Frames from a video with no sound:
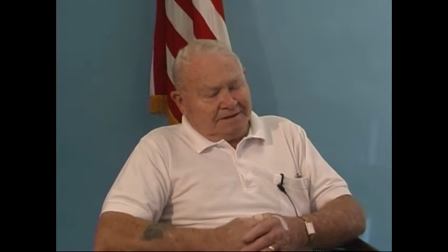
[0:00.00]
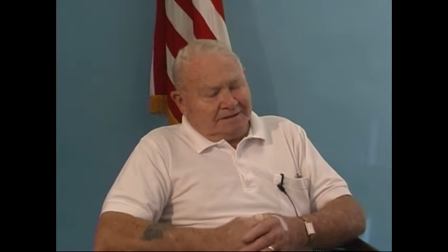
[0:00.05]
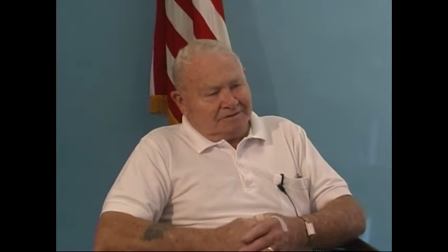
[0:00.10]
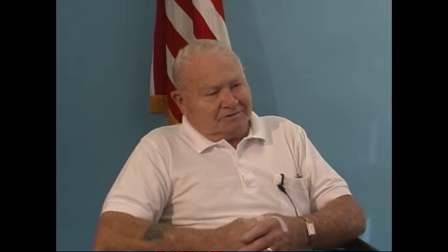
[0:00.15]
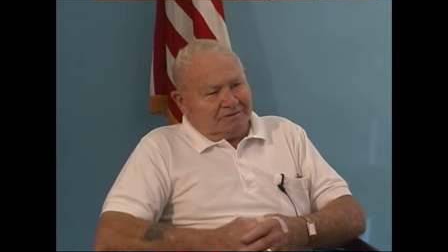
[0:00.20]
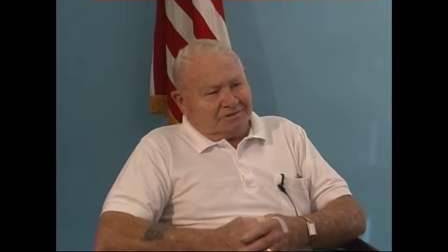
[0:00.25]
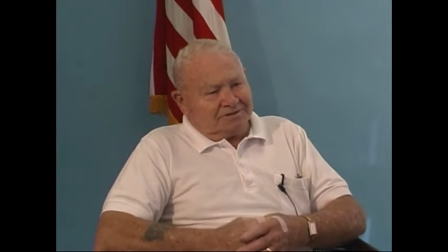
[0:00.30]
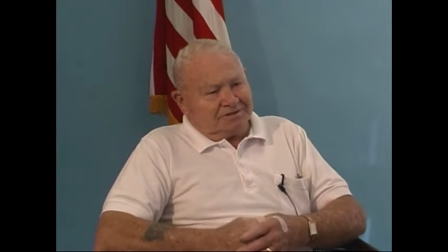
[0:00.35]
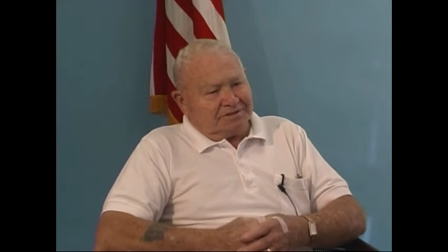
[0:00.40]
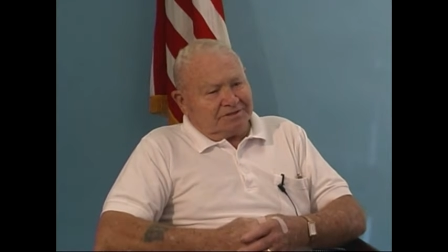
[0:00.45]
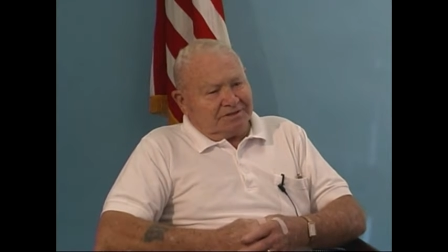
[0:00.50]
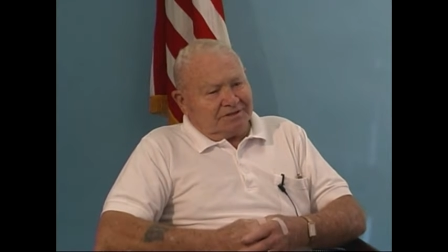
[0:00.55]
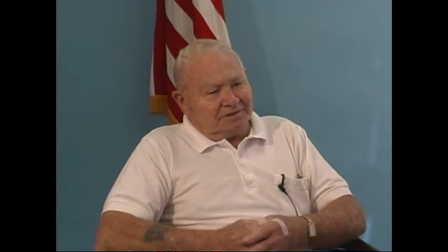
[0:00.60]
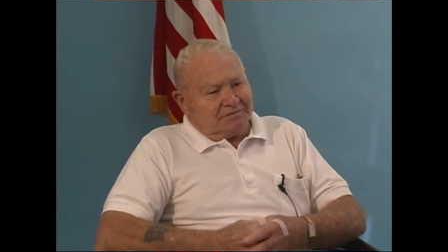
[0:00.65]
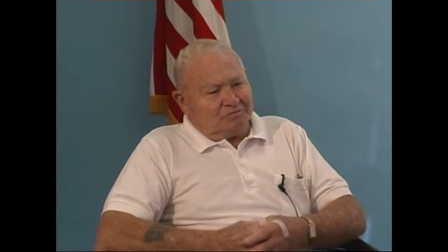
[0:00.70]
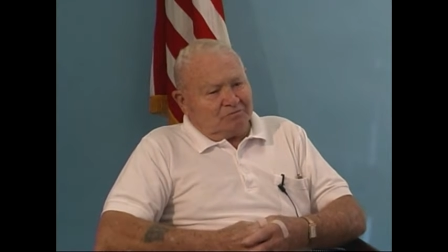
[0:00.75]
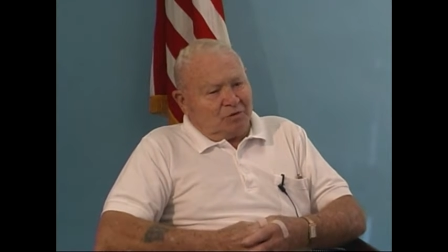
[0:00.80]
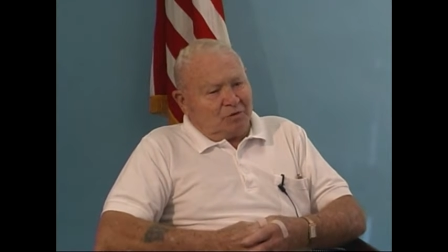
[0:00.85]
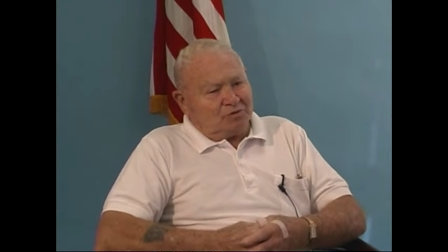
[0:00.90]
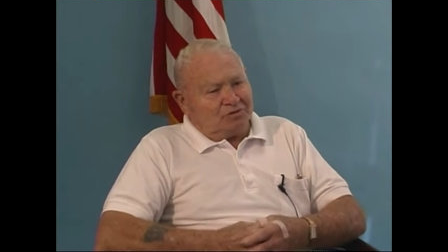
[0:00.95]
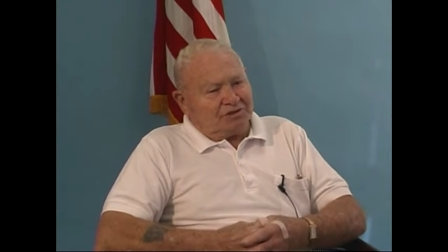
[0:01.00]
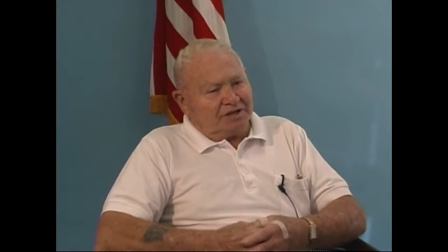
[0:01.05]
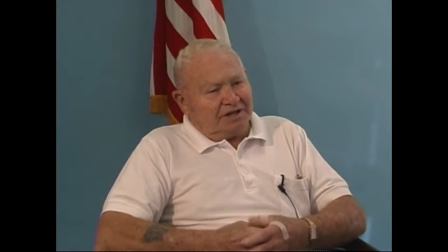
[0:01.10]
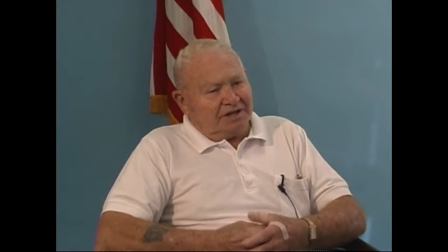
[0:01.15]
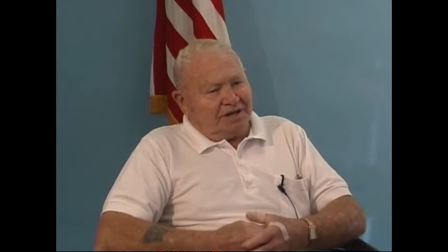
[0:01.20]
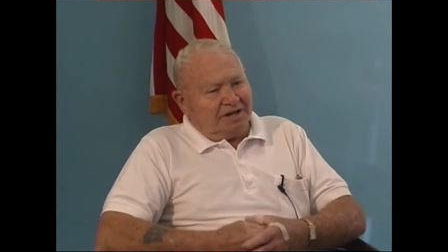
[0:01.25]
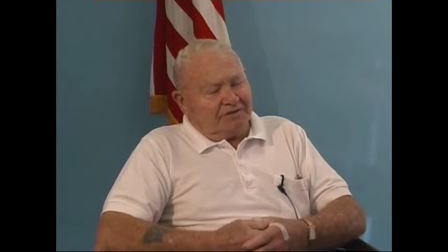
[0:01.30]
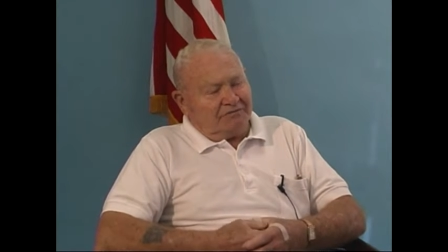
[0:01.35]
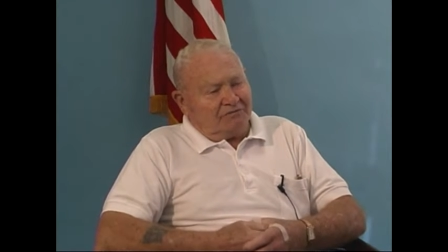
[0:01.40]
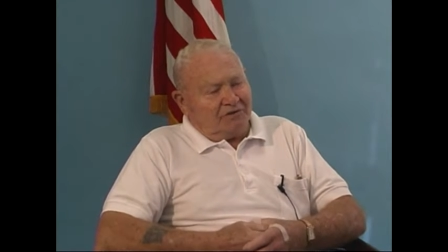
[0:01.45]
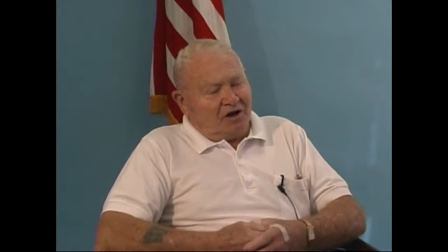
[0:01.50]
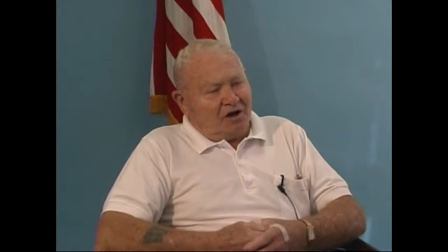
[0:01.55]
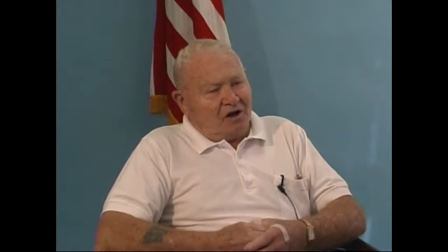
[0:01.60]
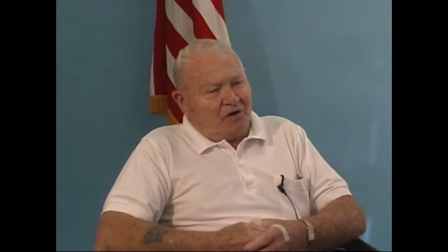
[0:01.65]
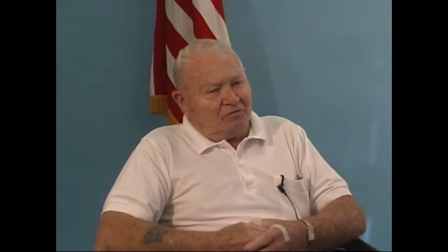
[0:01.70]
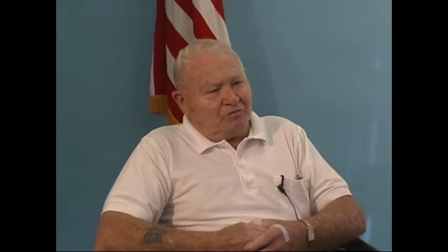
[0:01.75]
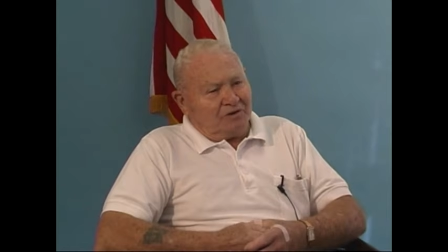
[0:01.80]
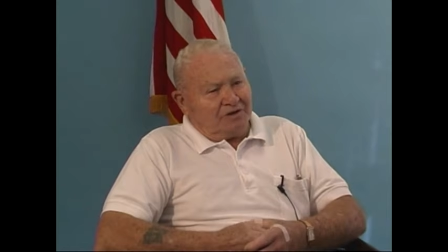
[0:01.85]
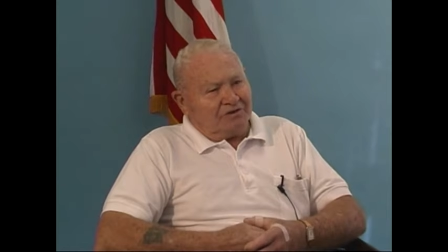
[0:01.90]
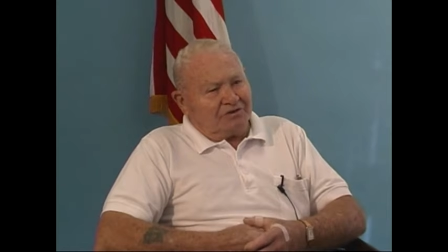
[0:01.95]
I was uh, mostly
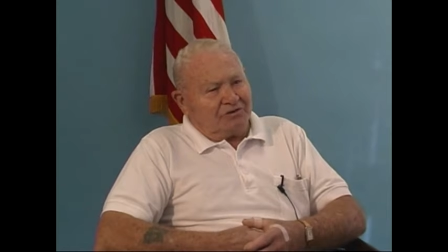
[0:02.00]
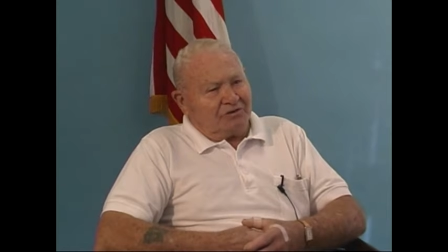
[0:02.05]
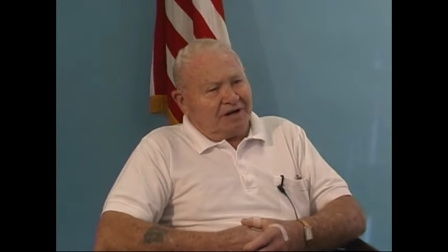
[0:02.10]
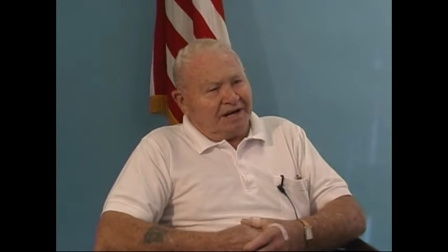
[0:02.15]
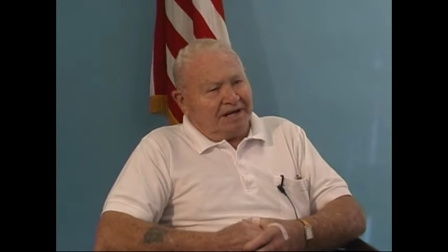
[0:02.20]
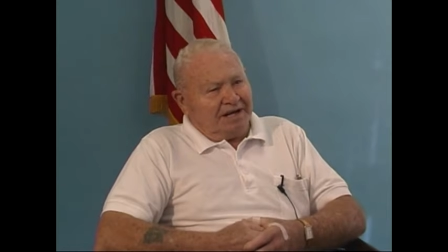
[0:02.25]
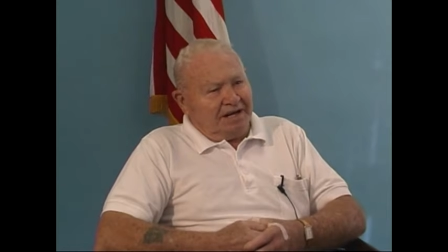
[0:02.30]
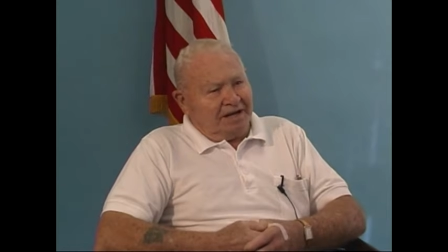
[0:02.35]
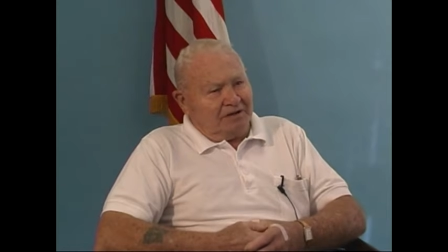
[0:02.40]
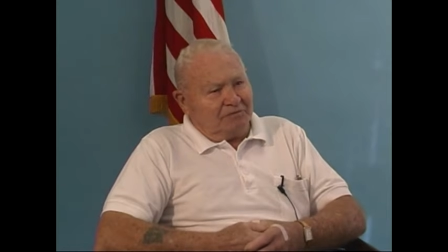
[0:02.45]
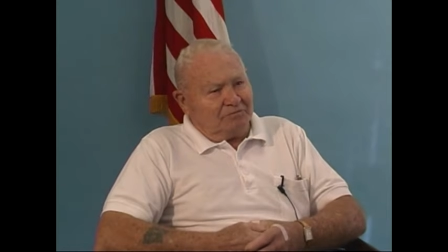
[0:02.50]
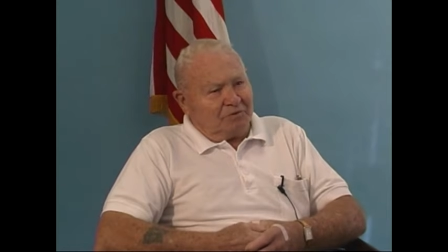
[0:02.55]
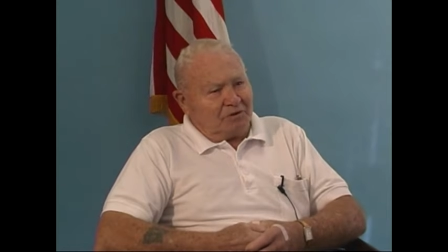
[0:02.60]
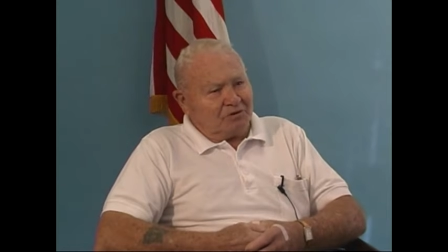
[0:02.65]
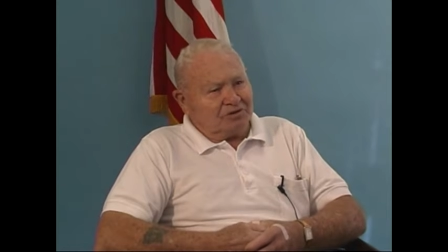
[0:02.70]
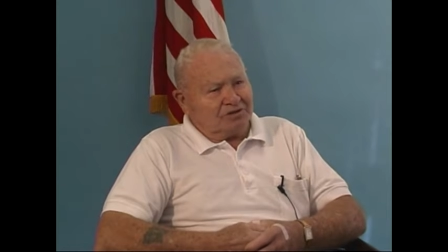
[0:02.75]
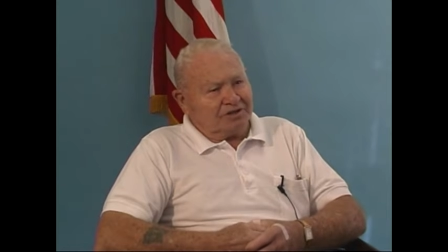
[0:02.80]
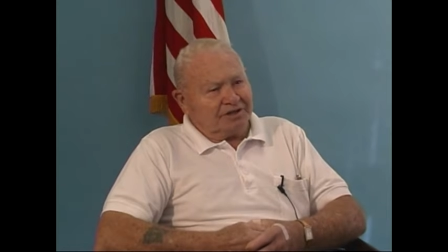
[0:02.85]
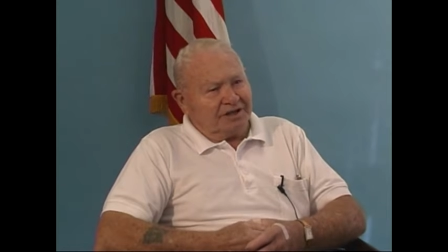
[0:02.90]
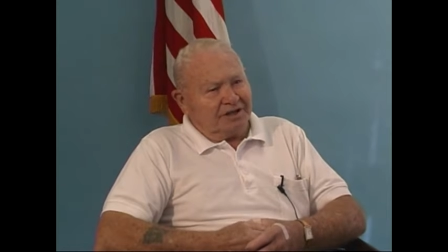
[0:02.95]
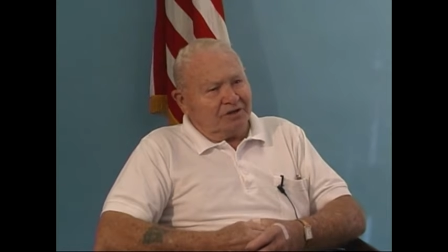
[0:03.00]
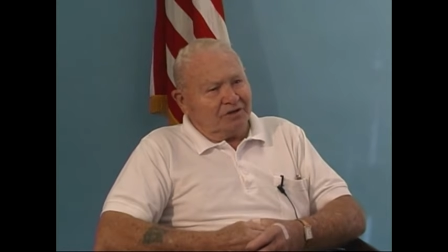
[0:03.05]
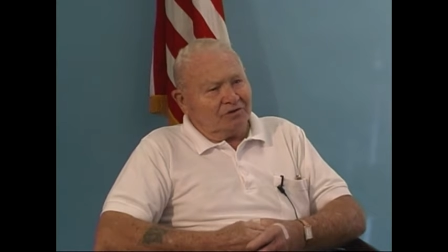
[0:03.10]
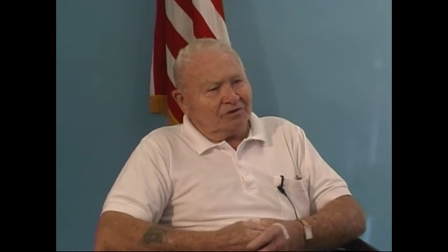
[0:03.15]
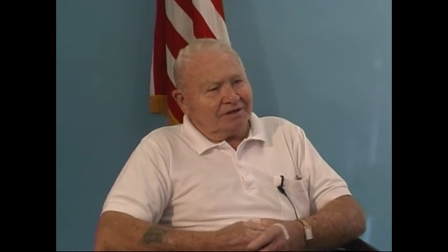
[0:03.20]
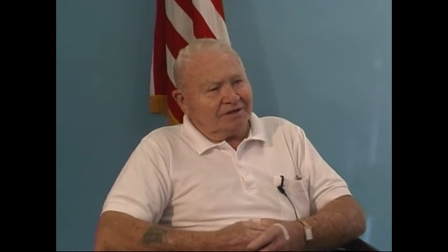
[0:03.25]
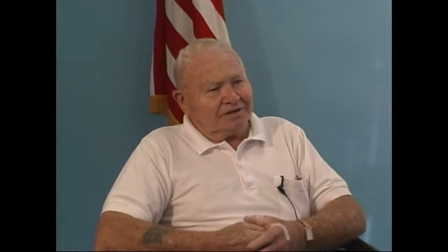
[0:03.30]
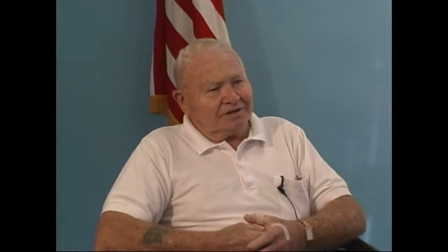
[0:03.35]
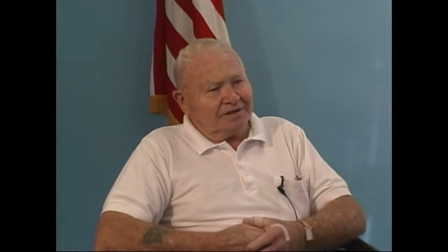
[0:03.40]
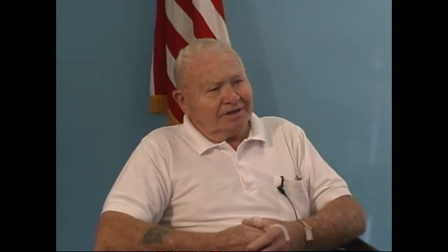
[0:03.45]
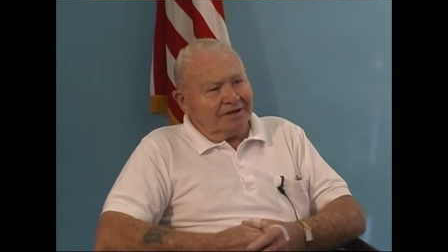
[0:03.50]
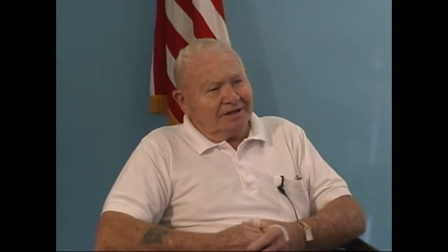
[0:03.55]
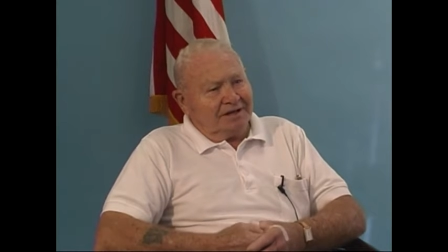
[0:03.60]
involved with training personnel, and